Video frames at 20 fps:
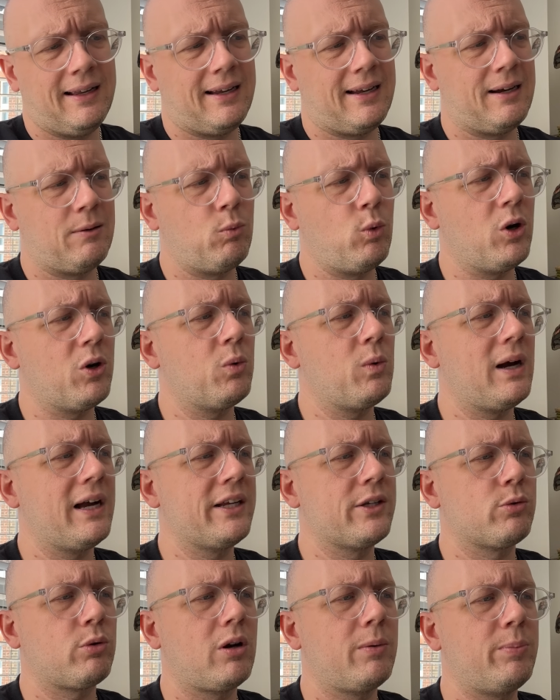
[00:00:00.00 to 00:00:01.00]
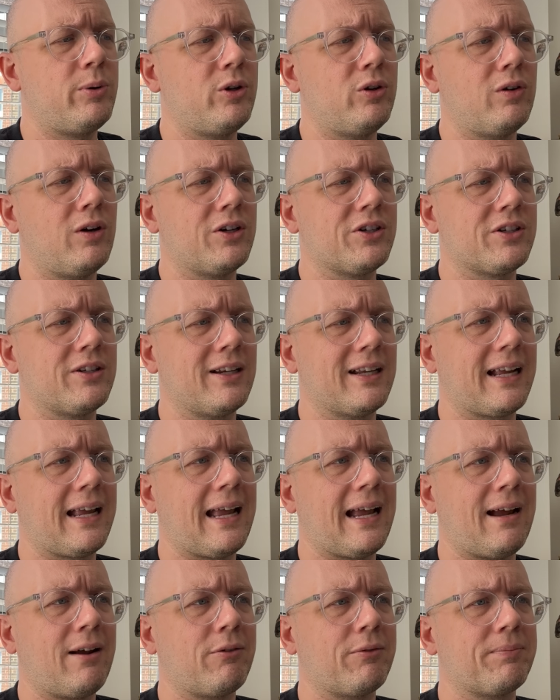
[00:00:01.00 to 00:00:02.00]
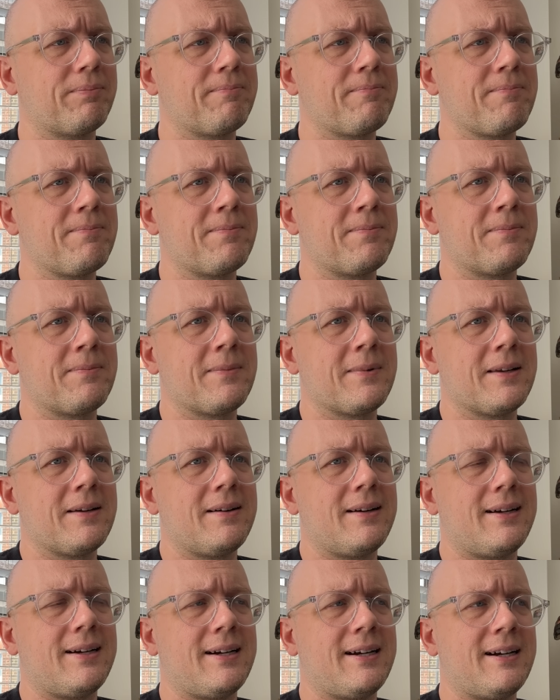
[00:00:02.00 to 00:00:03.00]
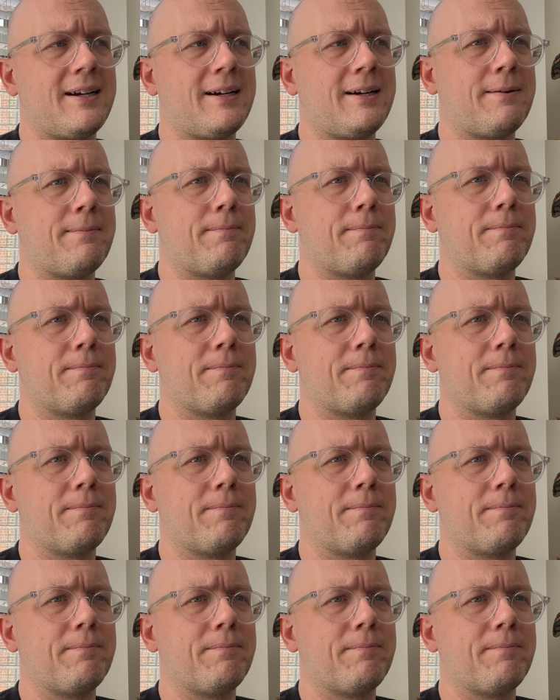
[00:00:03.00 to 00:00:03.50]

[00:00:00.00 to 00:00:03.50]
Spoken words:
What a way to open your Arsenal account. I